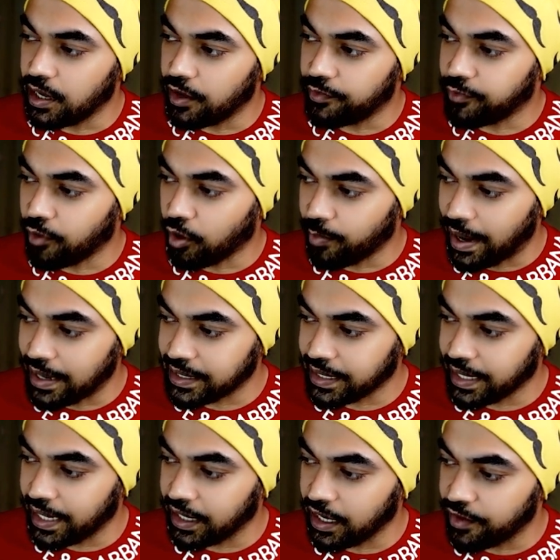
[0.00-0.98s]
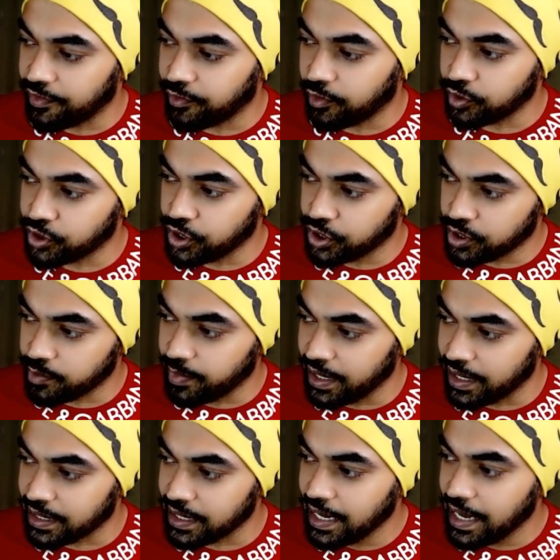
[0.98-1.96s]
formatting area for just a
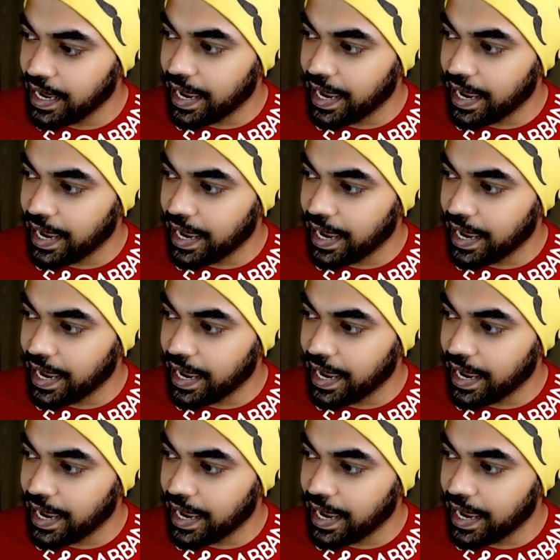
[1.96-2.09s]
bit,